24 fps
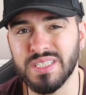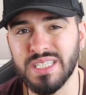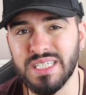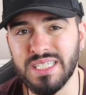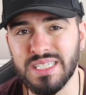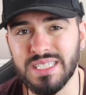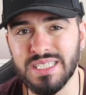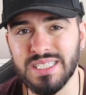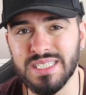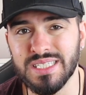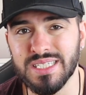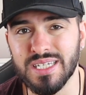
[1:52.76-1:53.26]
of
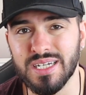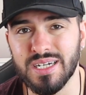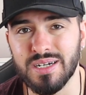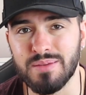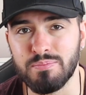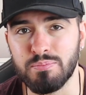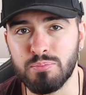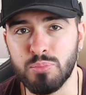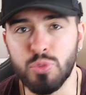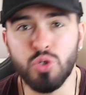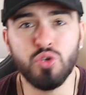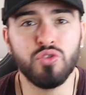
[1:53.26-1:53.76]
these
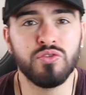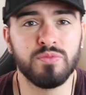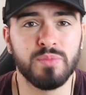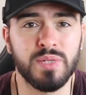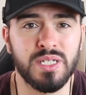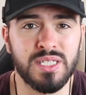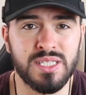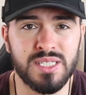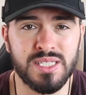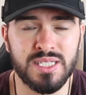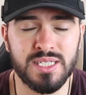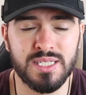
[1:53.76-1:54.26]
um,
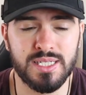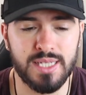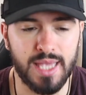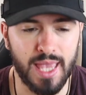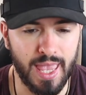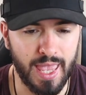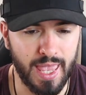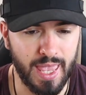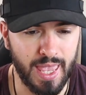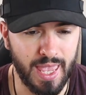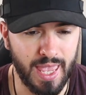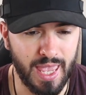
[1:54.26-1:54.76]
movements,
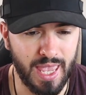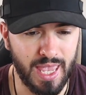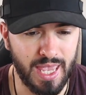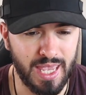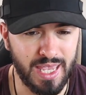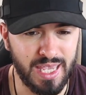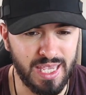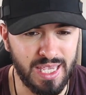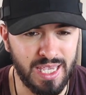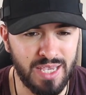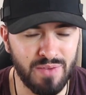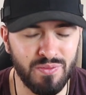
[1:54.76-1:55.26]

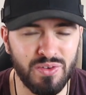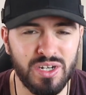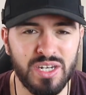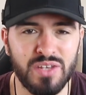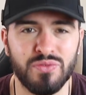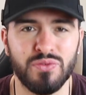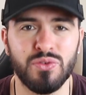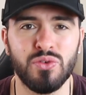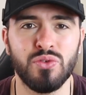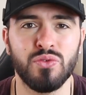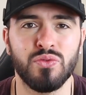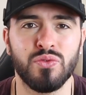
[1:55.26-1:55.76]
even
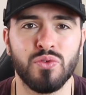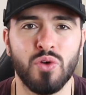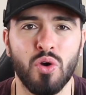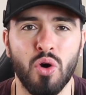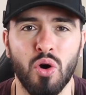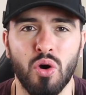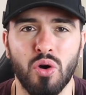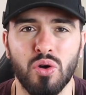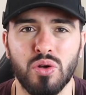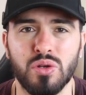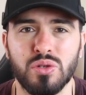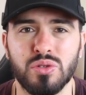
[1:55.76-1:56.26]
if you've
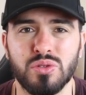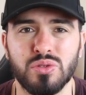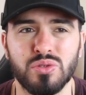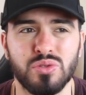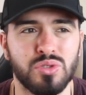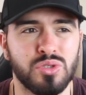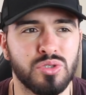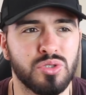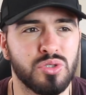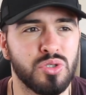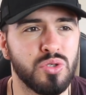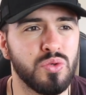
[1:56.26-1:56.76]
got
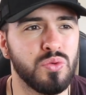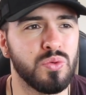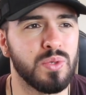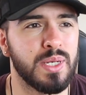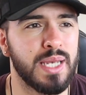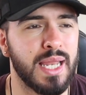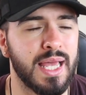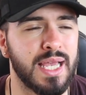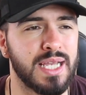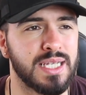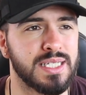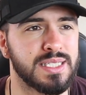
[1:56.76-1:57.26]
two
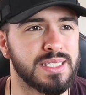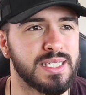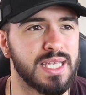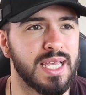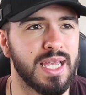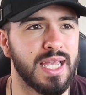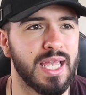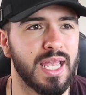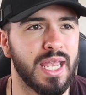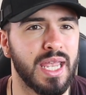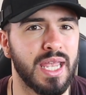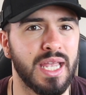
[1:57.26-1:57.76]
legs,
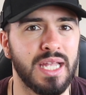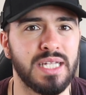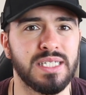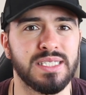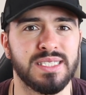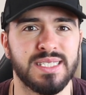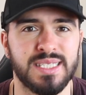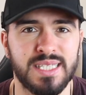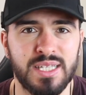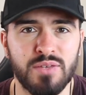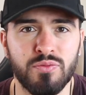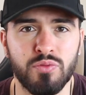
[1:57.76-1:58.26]
yeah,
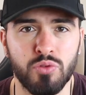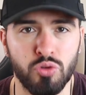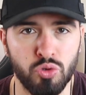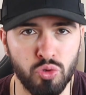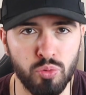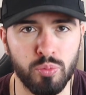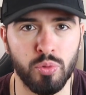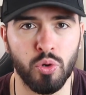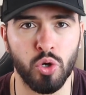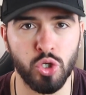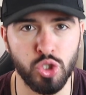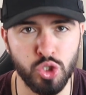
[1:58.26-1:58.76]
it's
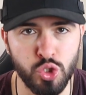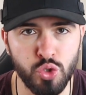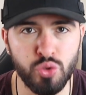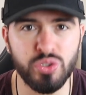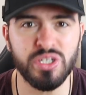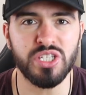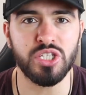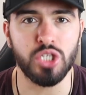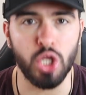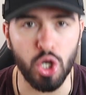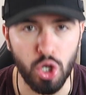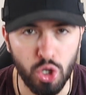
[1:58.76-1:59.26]
difficult because you
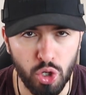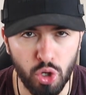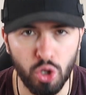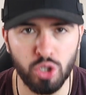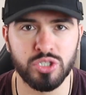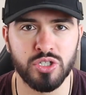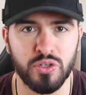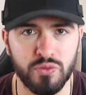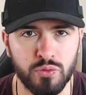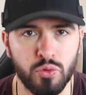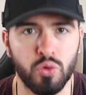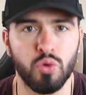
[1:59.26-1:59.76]
need a
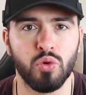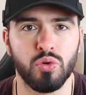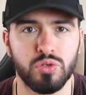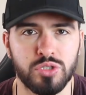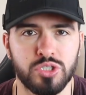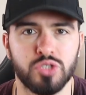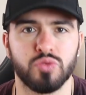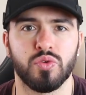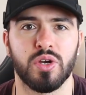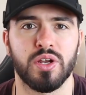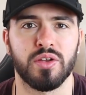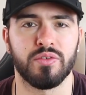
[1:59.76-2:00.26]
lot of core
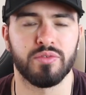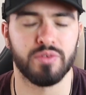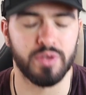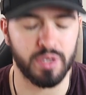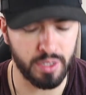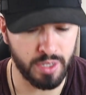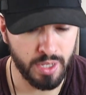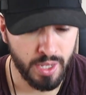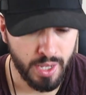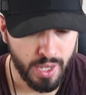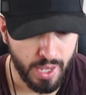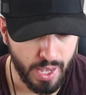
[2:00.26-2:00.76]
strength,
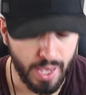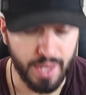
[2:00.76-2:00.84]
yeah?